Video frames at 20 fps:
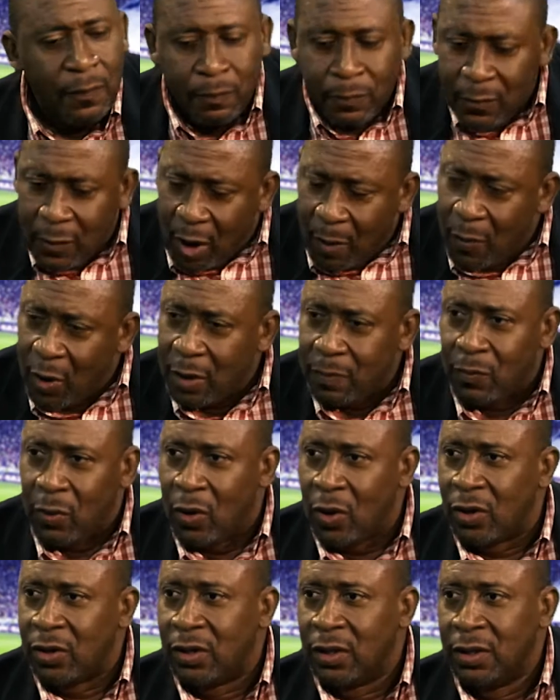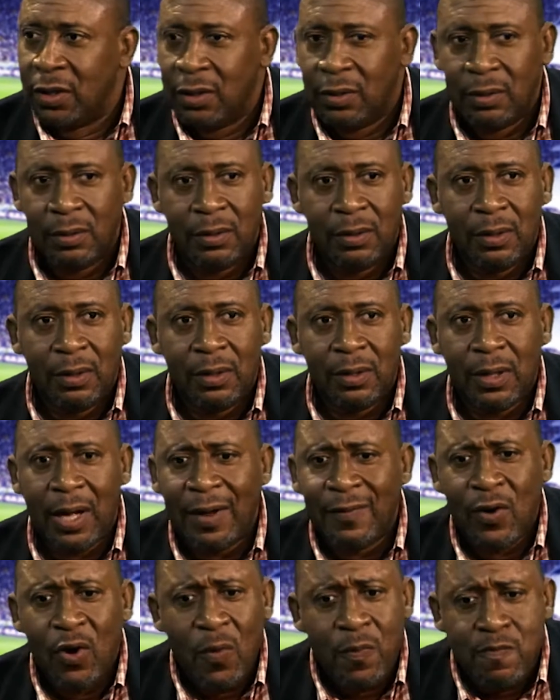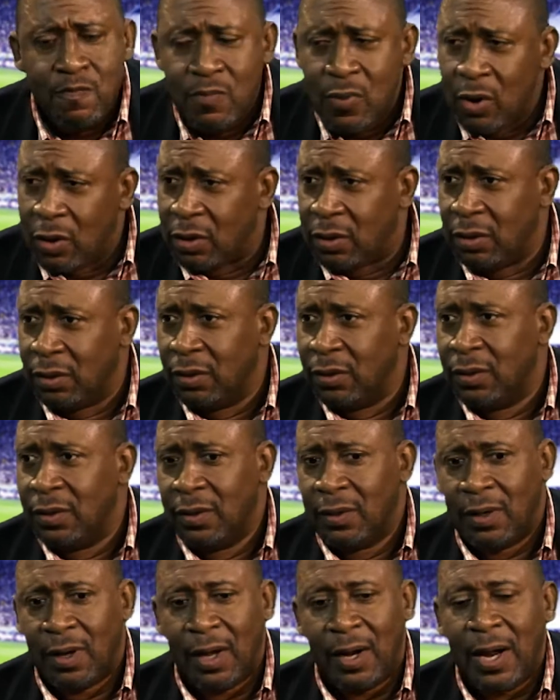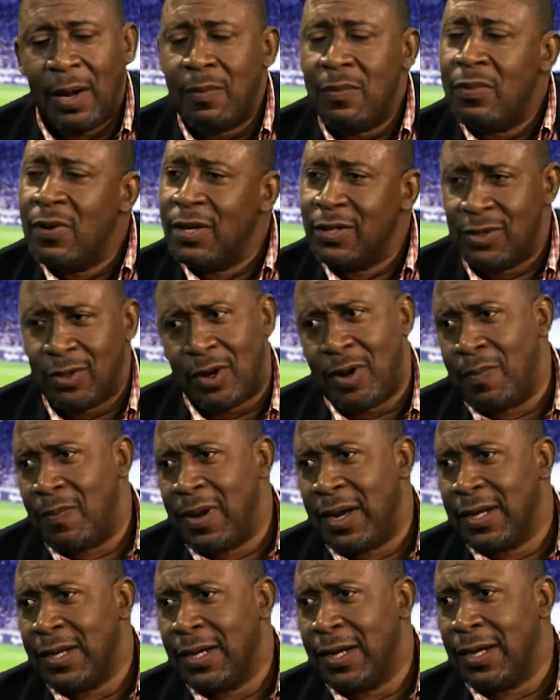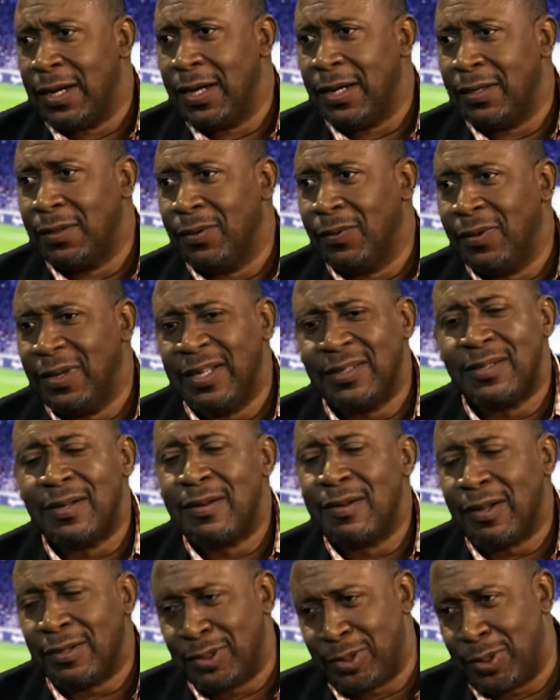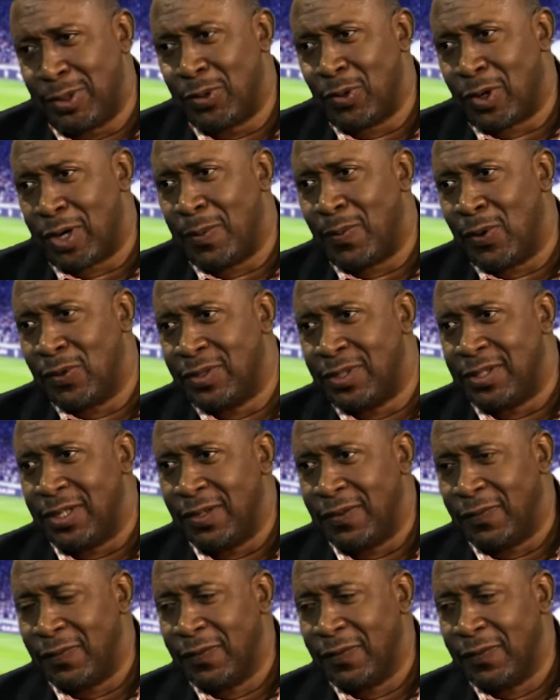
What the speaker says: come on board. Have an open book. And I'm willing to come back here again. There's lots to talk about, Steve.